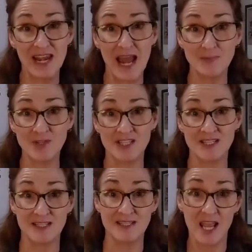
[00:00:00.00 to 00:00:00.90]
option
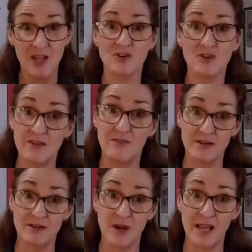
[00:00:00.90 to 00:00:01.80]
to take it or leave it,
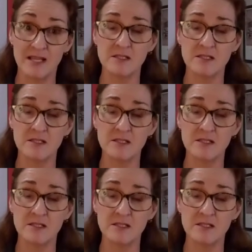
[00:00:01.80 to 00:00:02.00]
right?